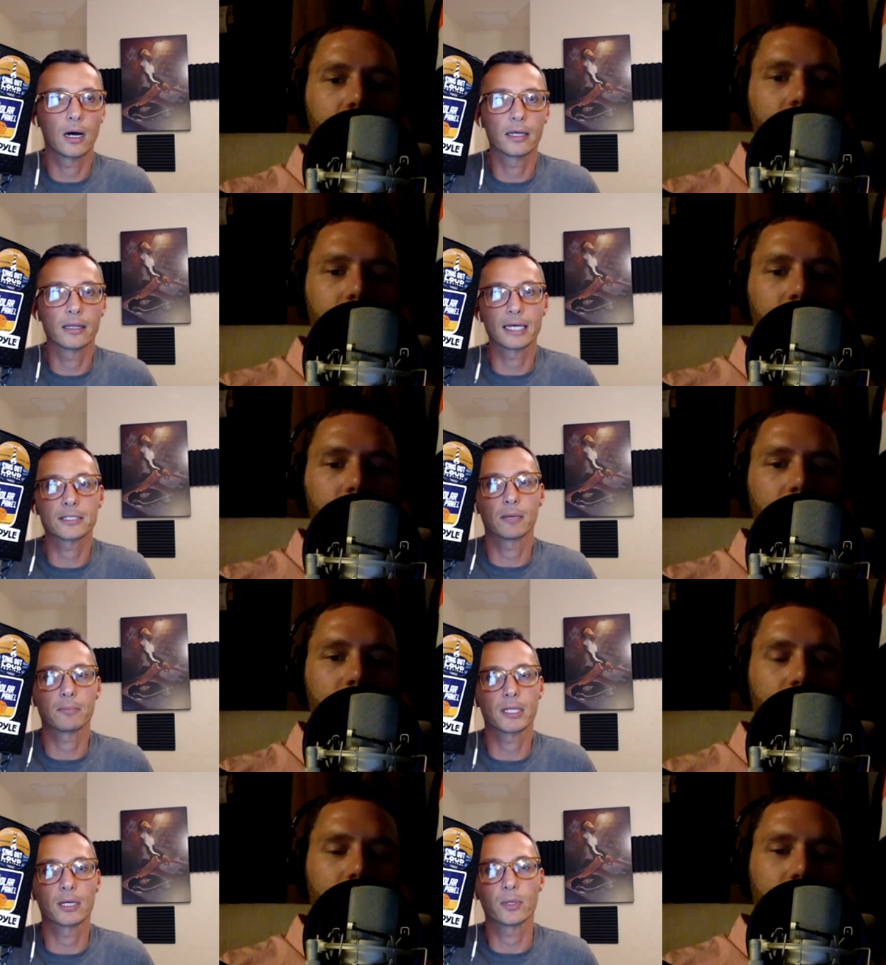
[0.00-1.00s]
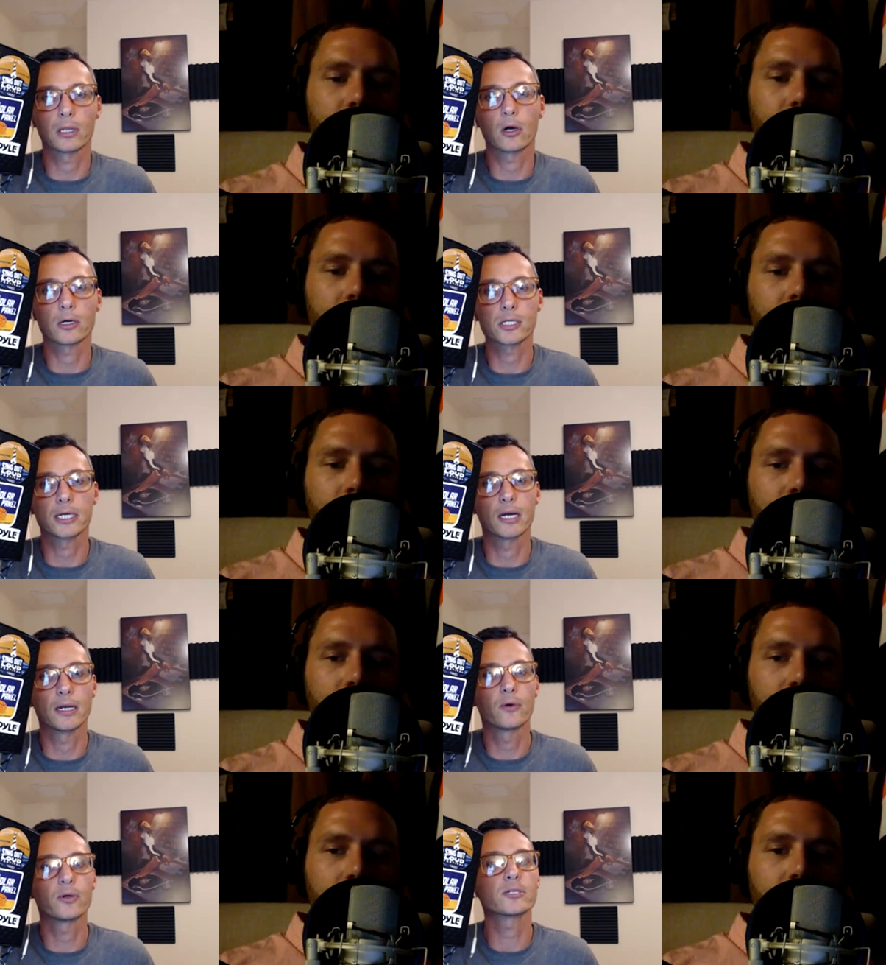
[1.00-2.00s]
Speaker 1: Uh, and that's something that went
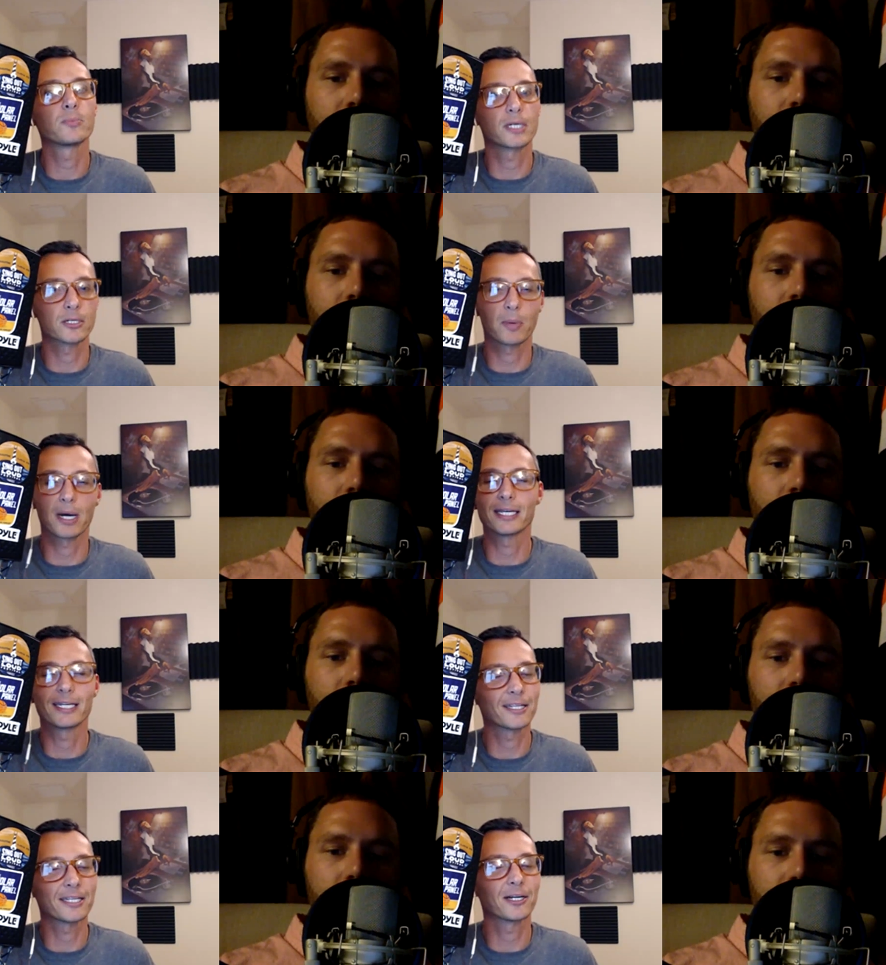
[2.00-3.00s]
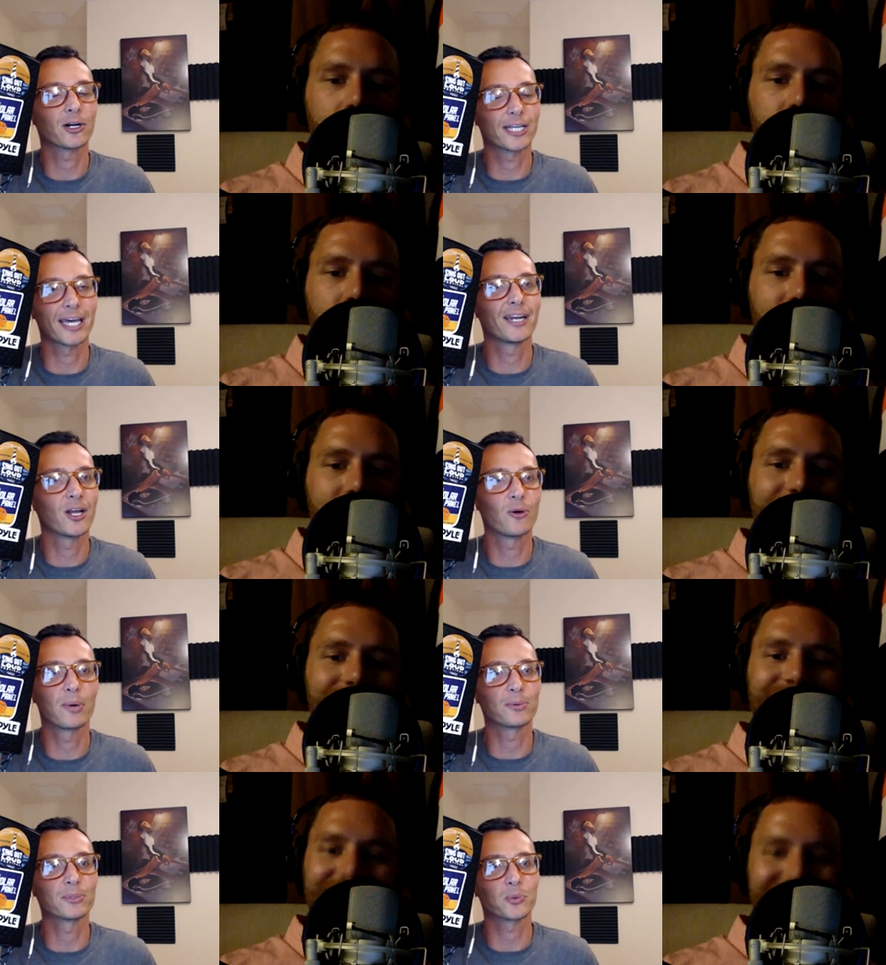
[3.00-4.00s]
largely unnoticed because by the end of the year, again,
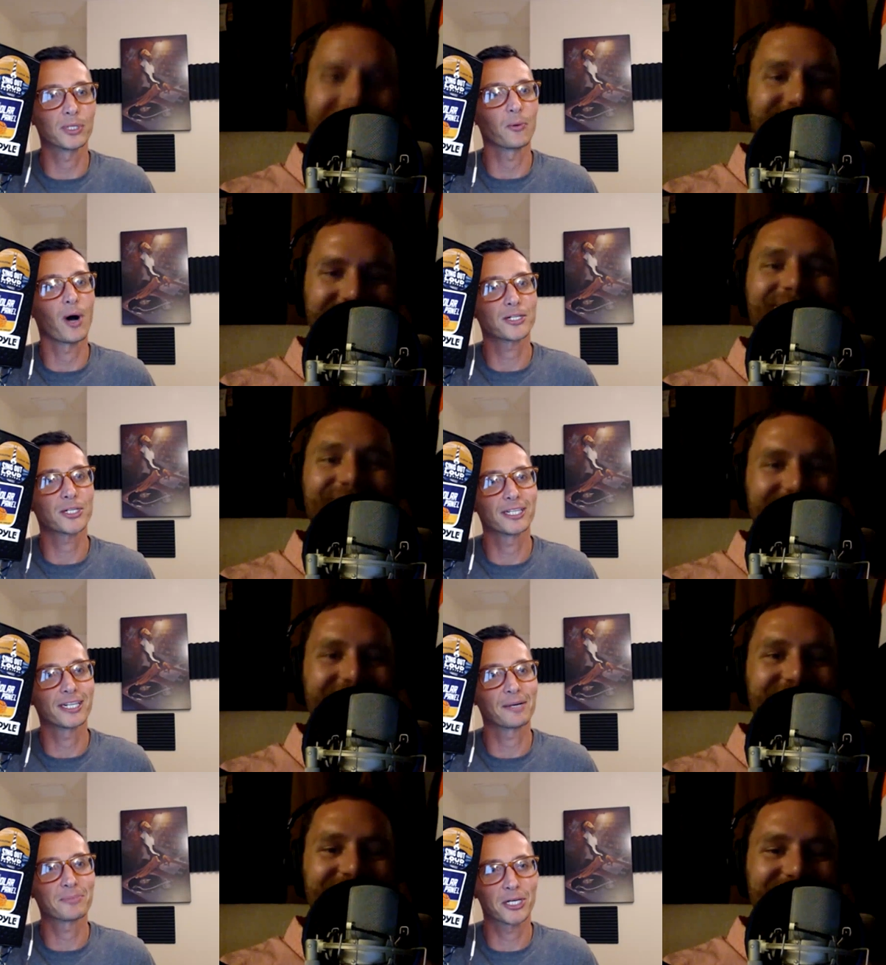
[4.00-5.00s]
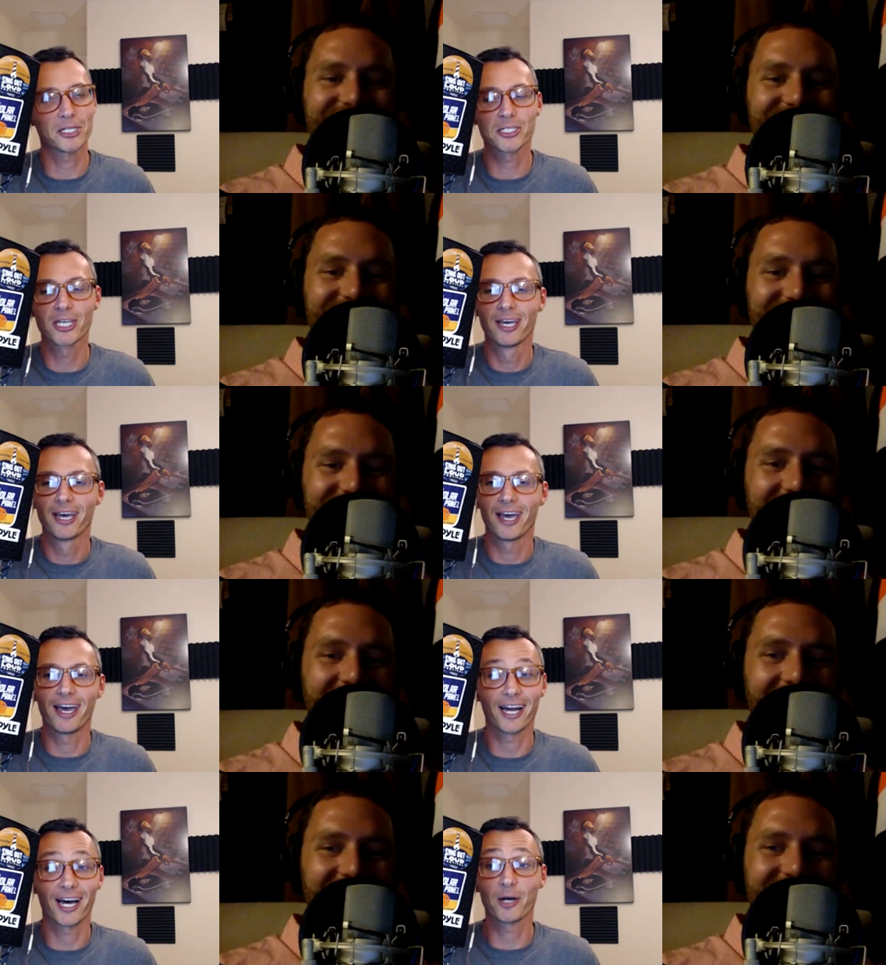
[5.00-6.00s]
nobody was really watching the damn Suns.
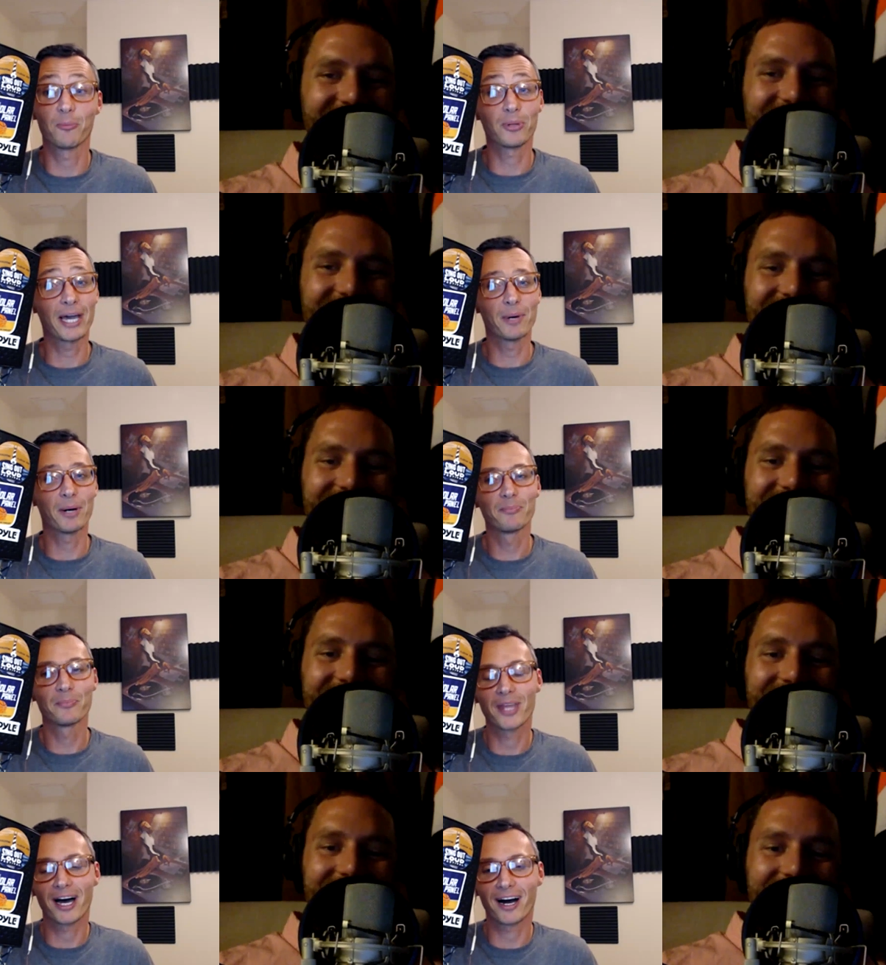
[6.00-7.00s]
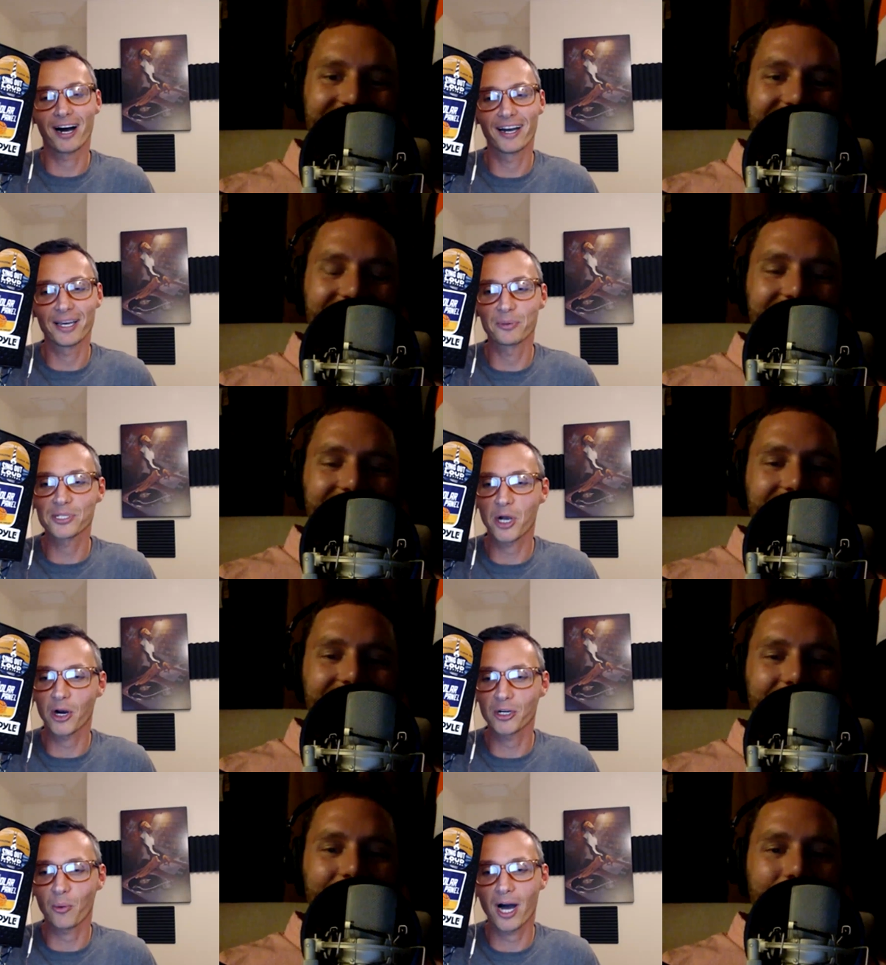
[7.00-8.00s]
Yeah. And I don't blame them. Uh, it
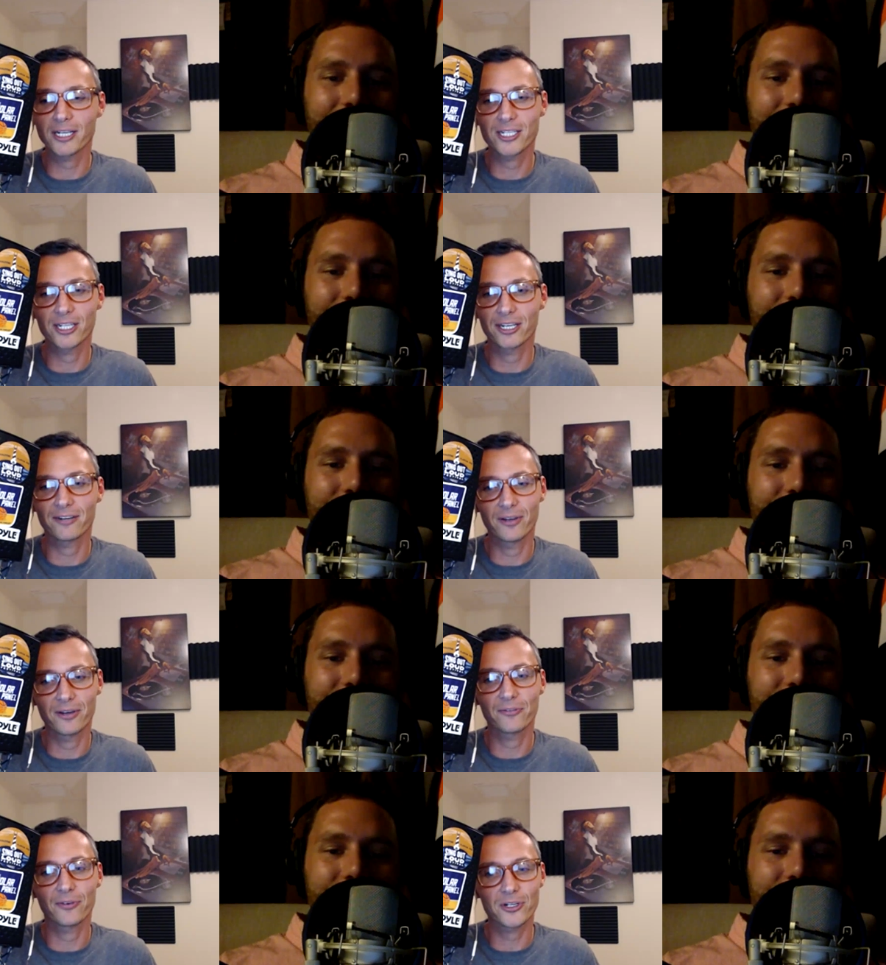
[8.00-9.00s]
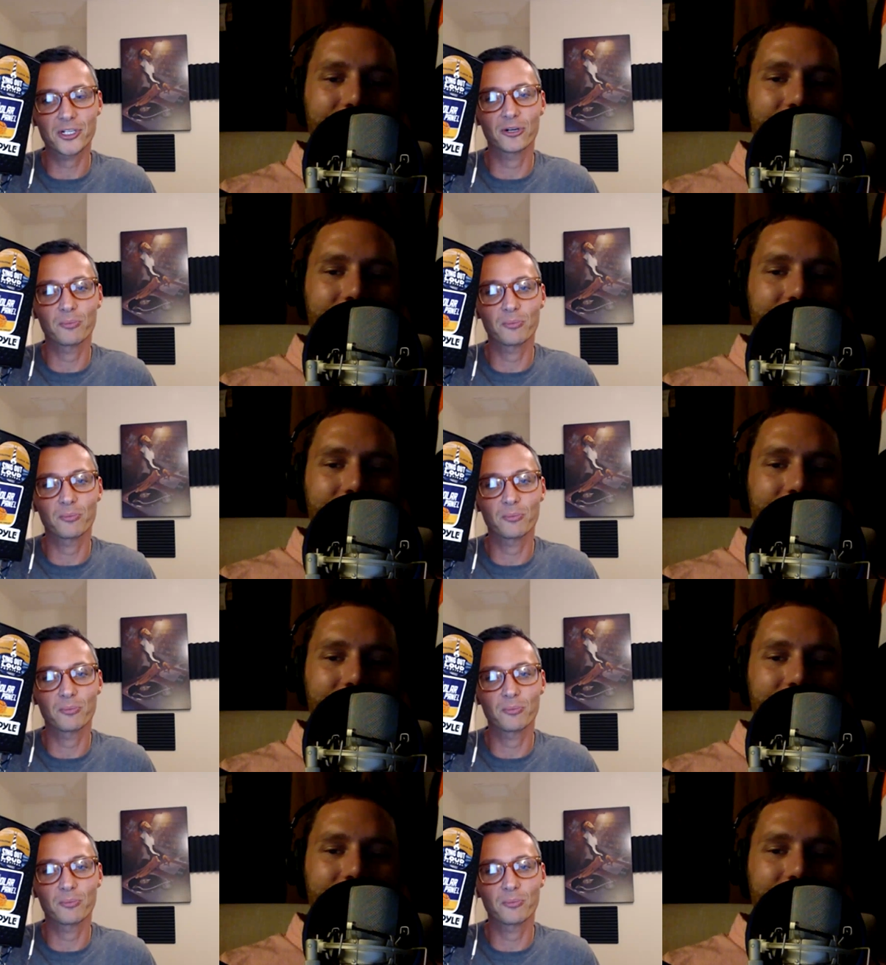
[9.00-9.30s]
was hard to watch uh, for